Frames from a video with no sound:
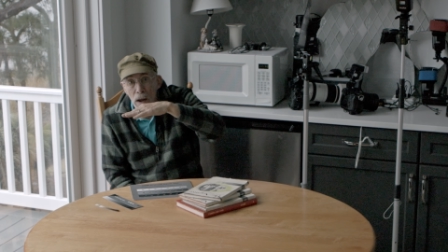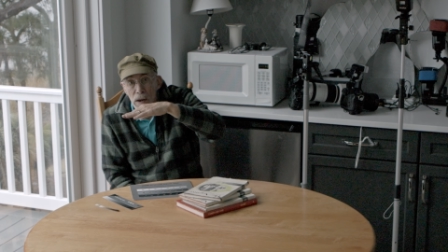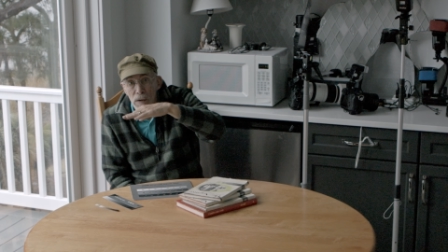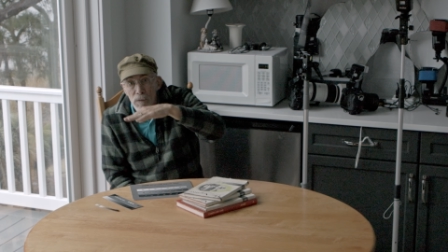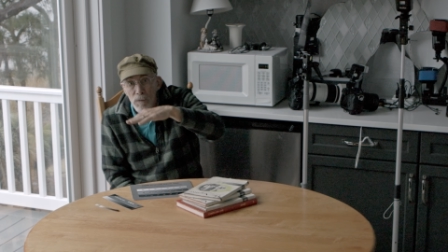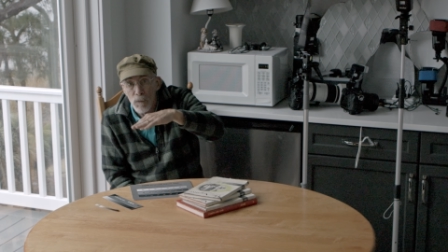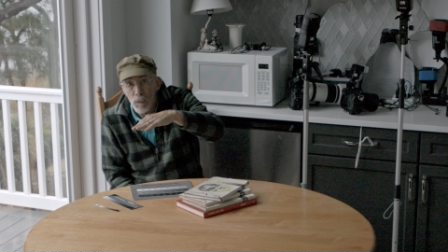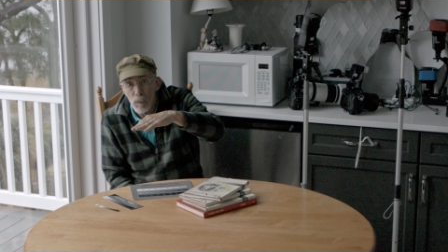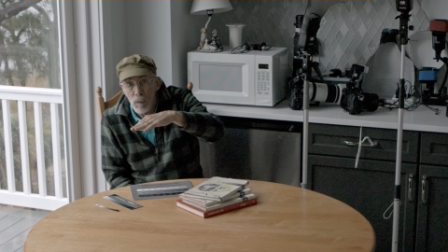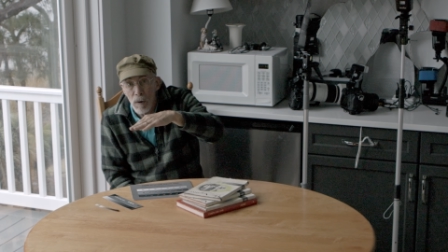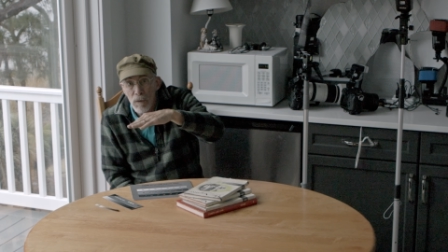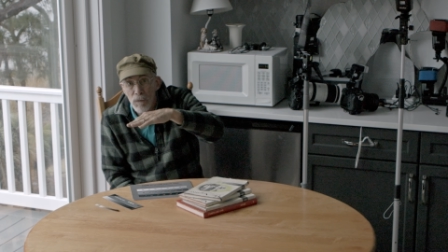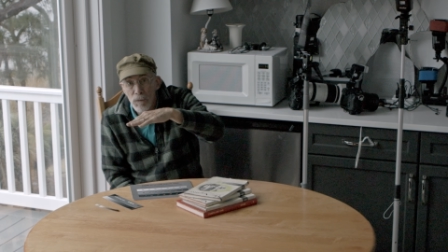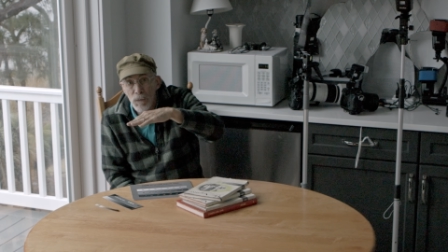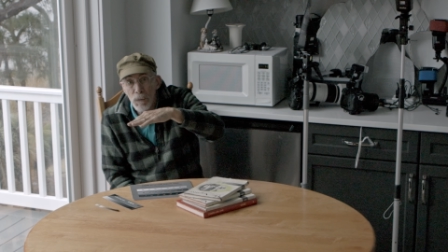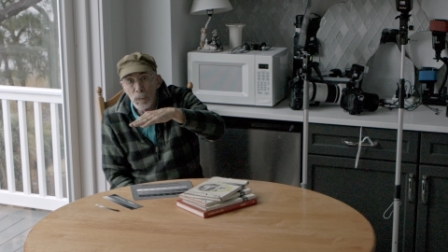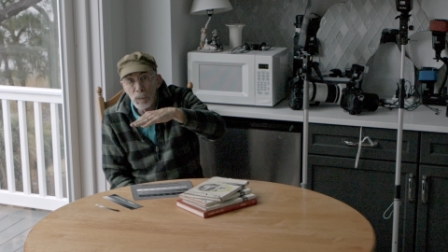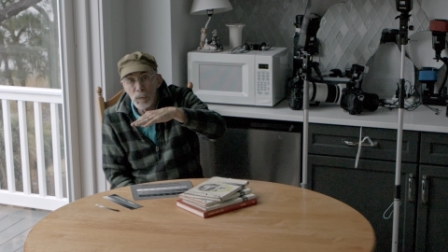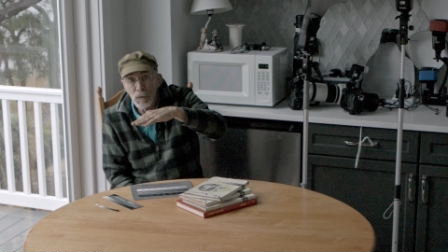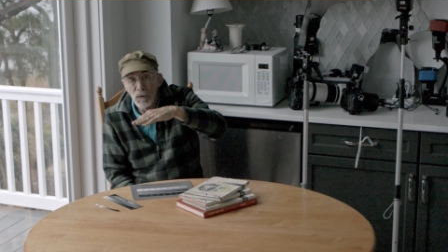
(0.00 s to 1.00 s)
infrared
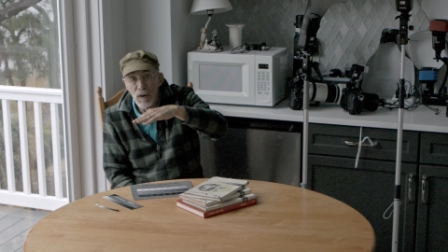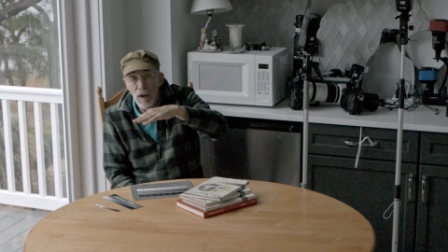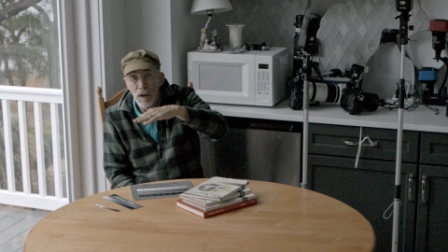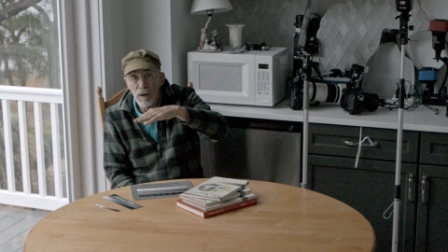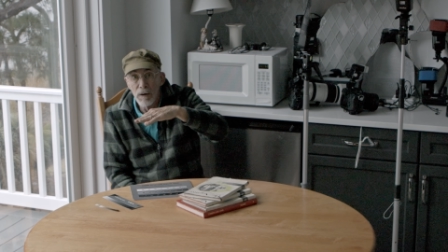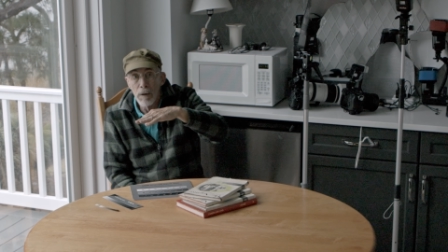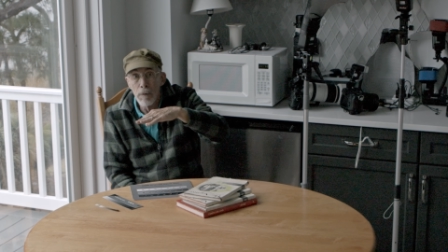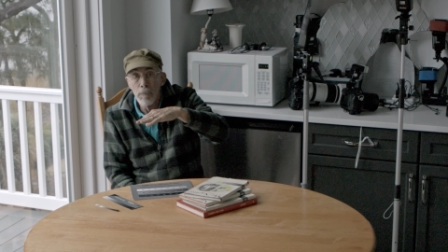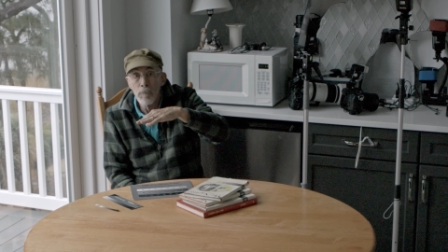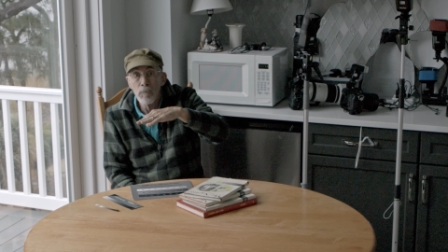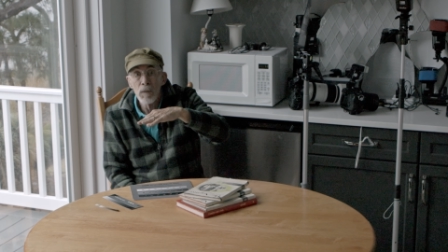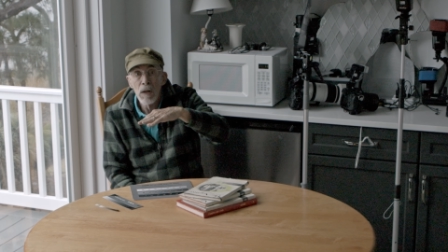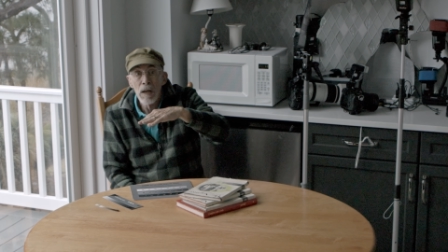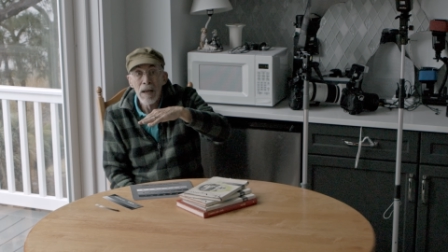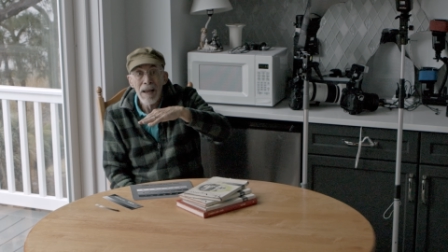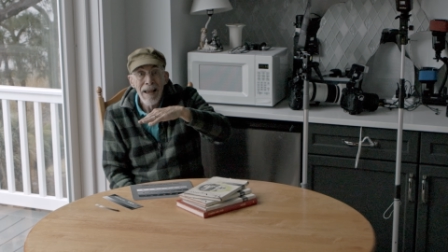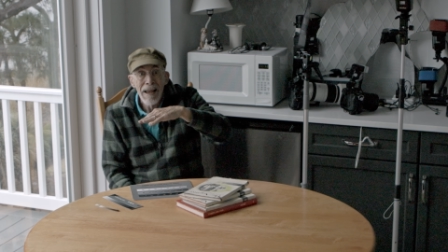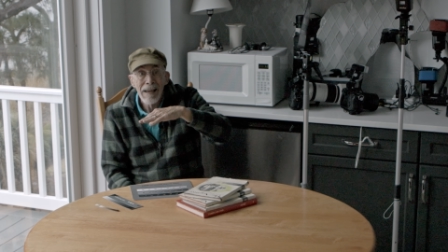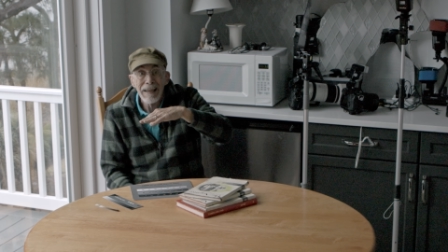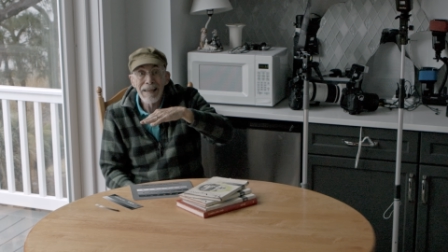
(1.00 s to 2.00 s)
filters on them,
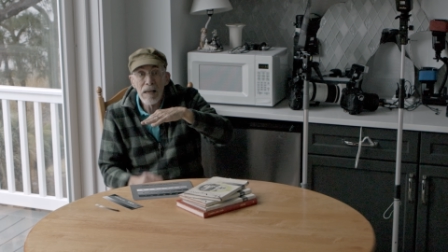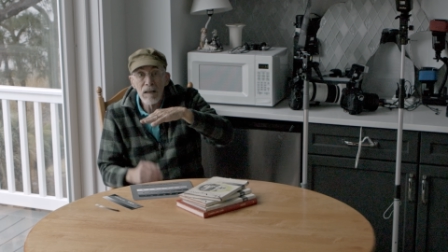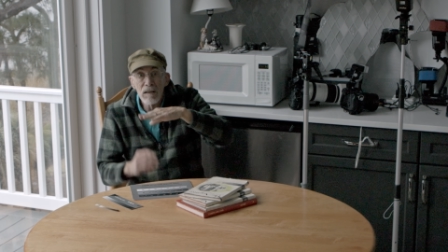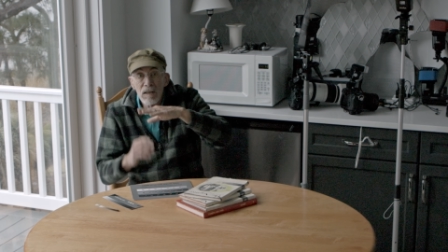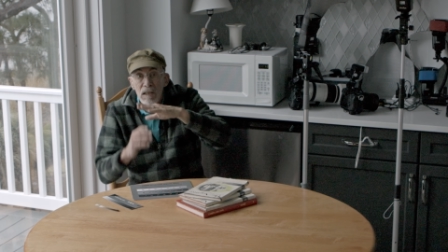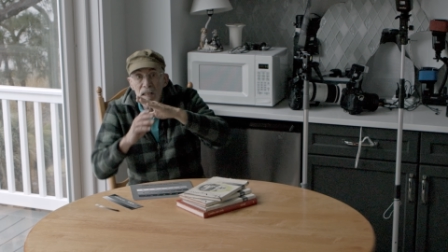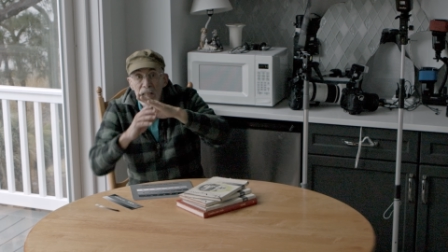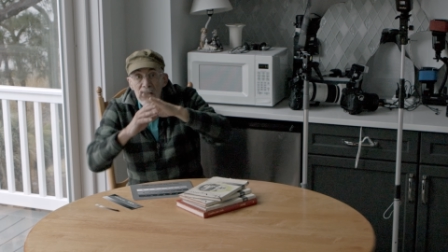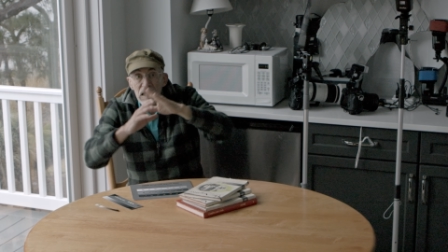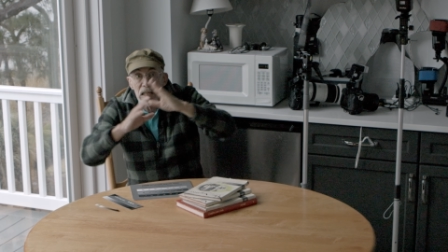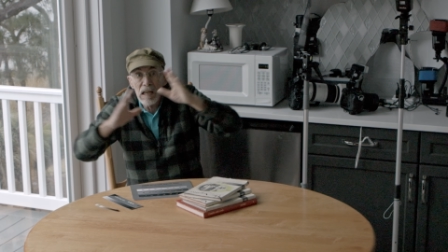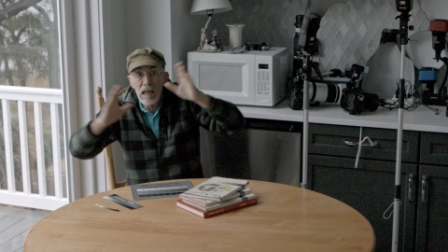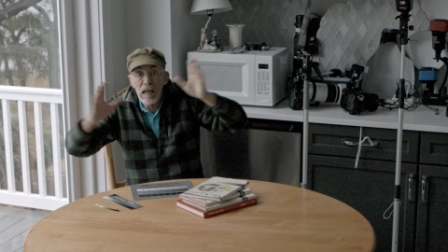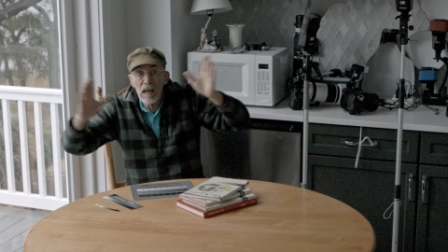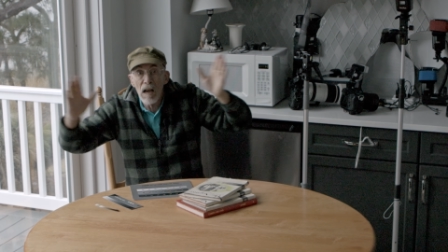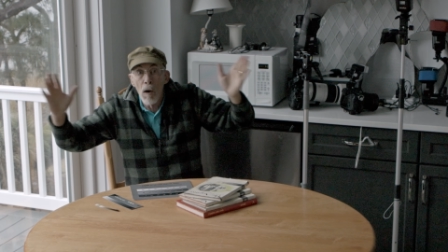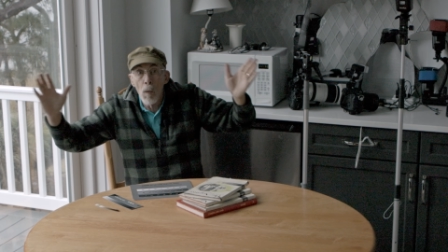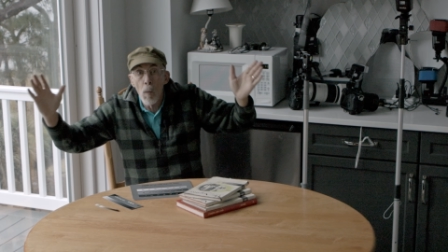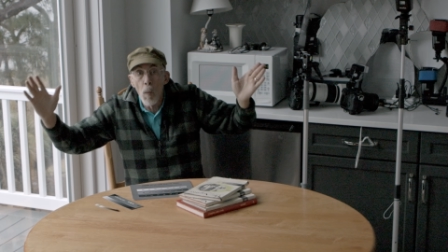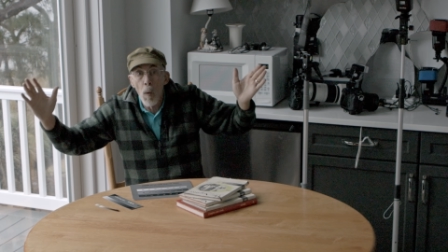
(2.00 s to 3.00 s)
can
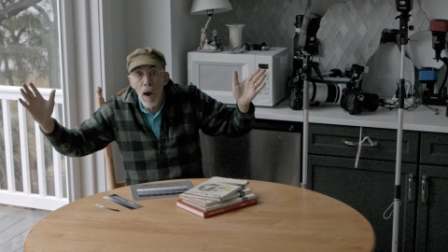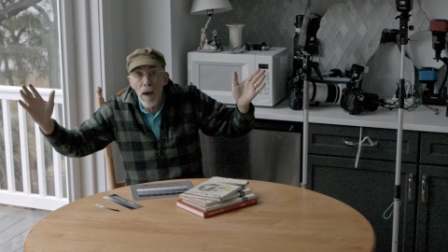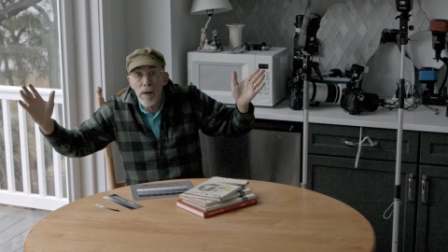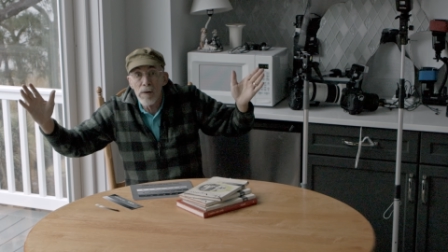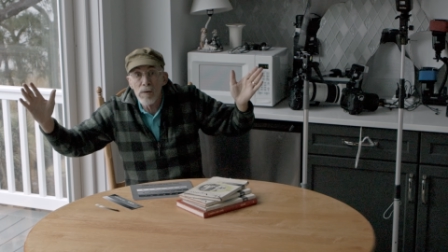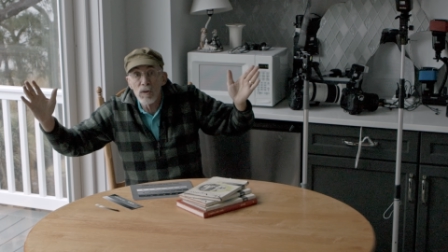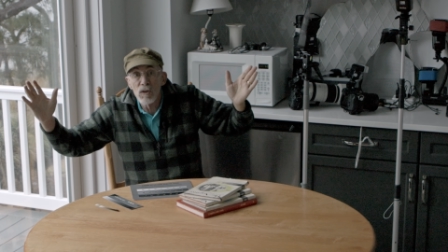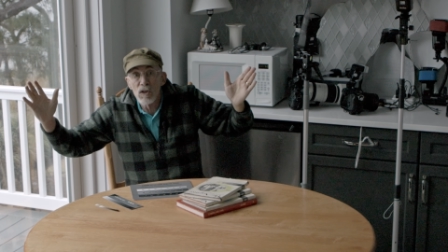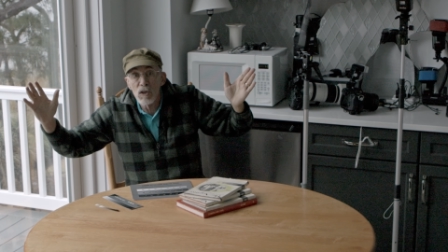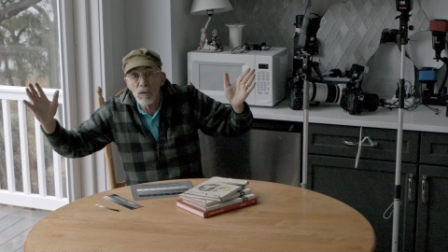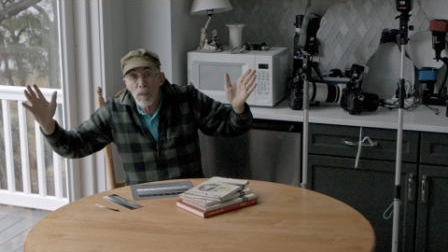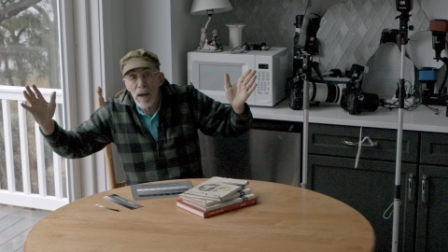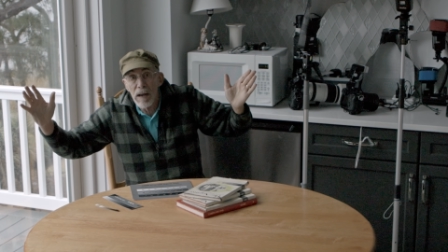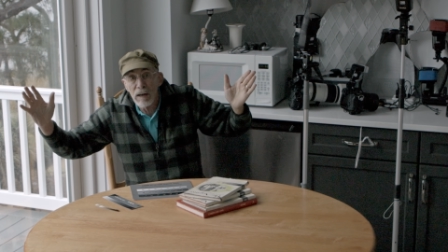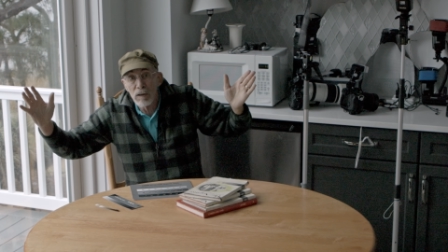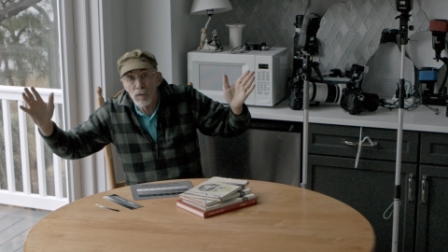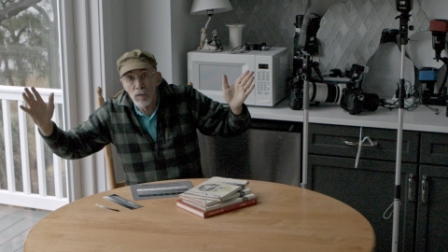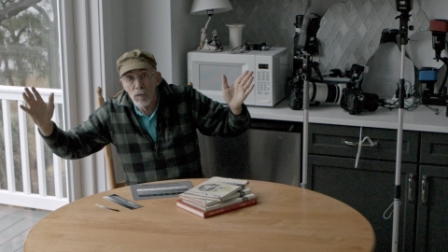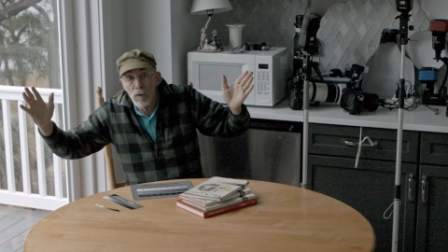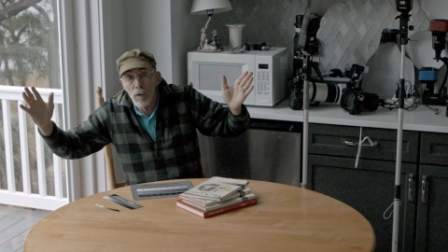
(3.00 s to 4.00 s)
see a wider
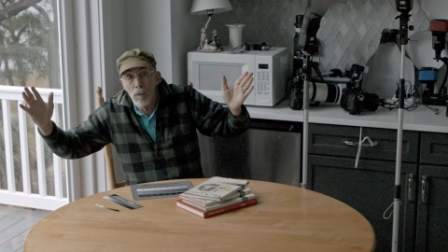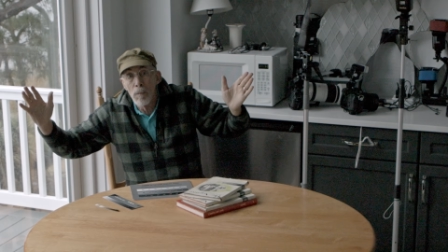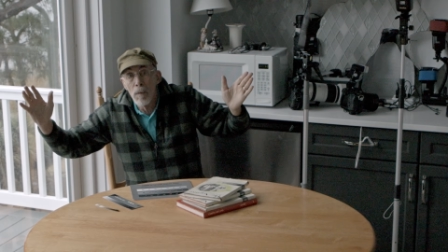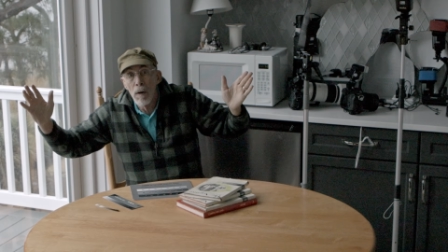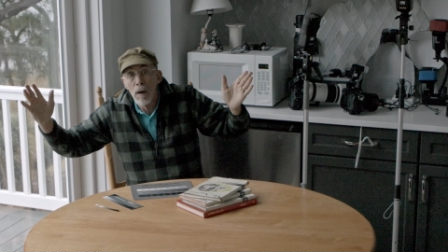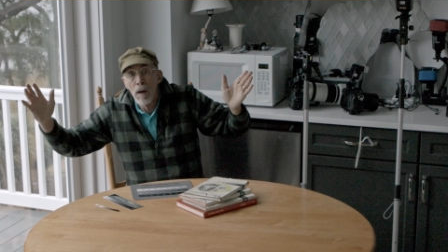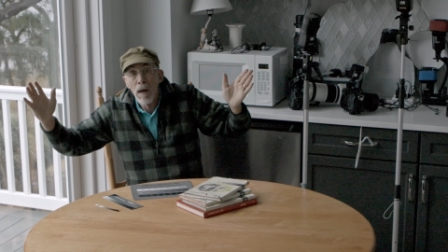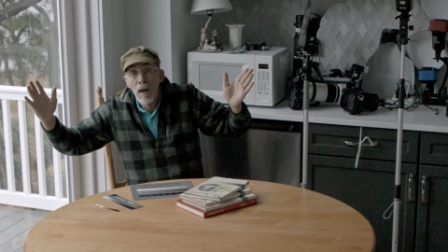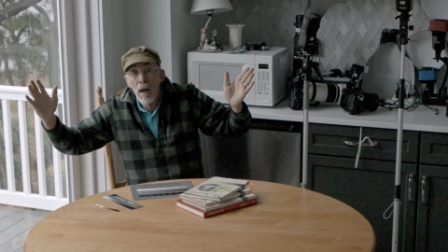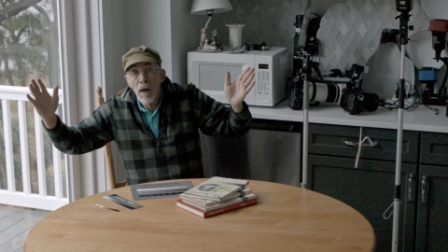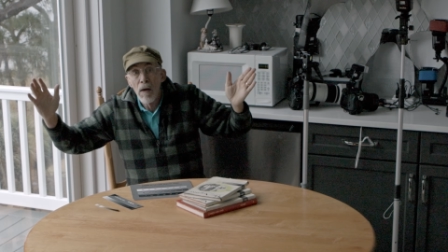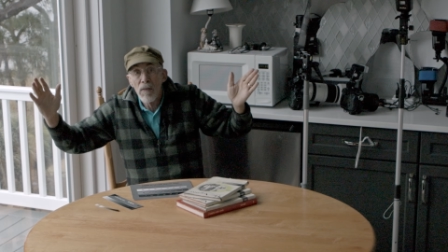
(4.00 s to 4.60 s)
spectrum